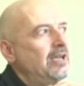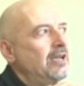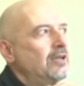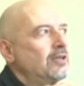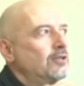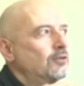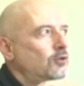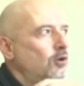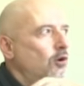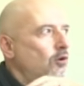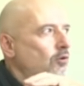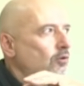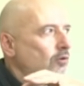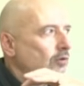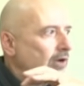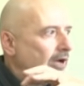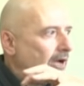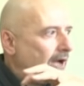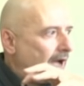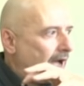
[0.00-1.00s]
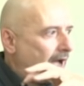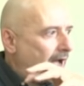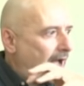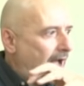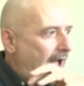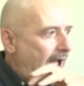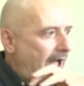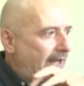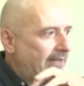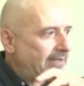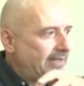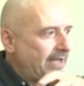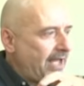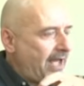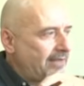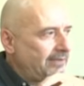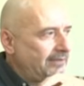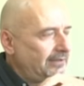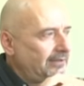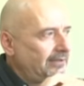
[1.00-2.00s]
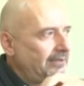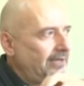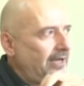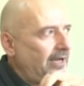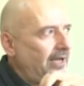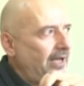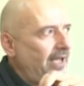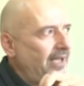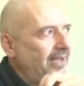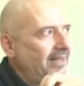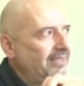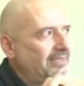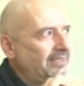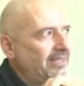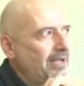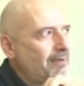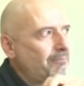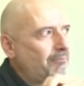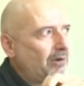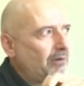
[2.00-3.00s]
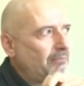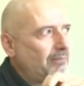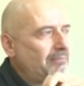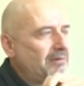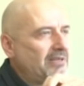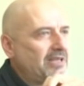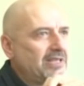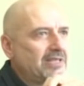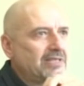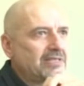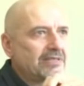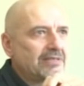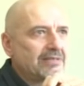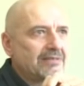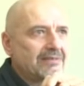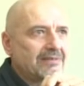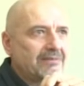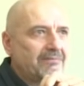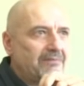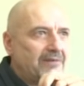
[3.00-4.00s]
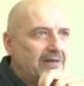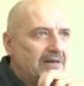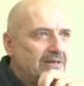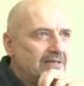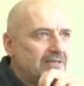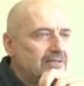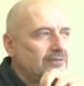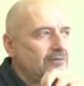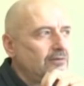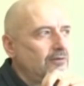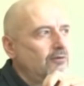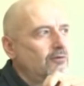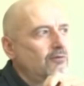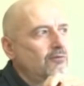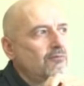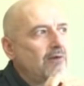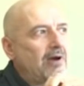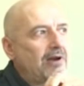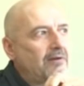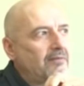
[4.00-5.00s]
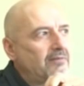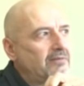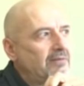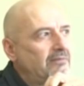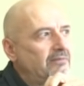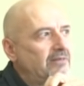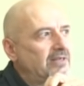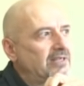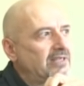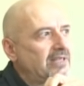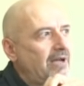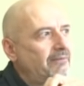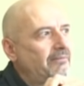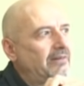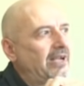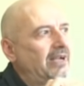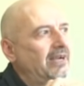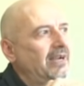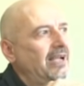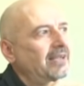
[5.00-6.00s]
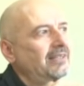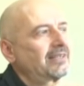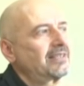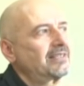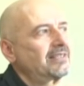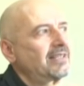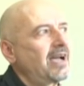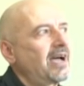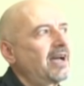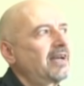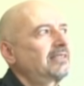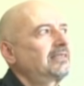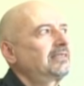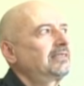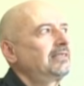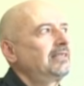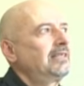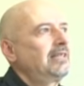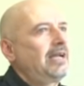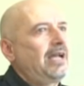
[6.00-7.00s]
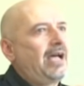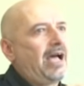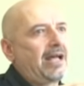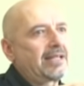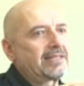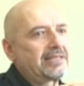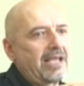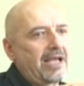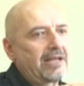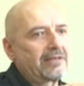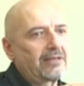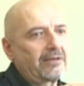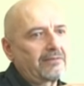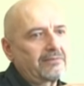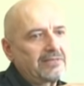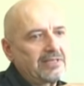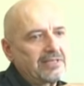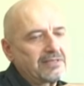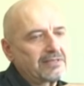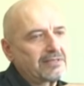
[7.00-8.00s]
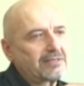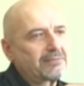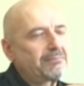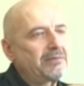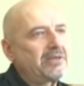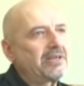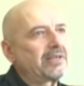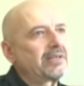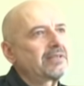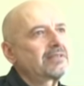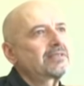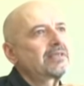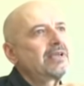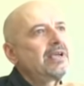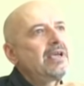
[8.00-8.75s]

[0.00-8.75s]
So at the end, Eritrea probably is the first or one of the first African countries that, at the end of this experience,